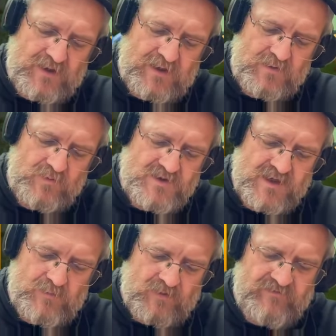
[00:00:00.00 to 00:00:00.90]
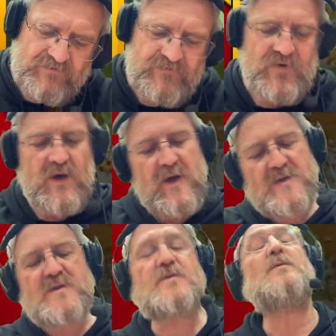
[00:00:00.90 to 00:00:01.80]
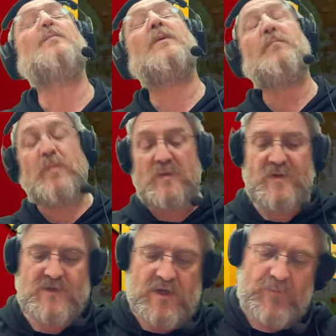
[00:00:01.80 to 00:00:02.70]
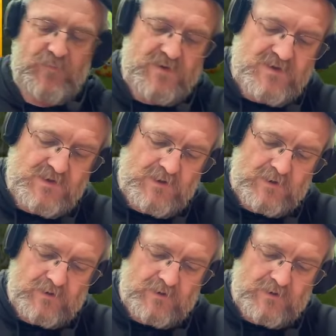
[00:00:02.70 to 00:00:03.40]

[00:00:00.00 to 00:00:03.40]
And we take my first super booster. So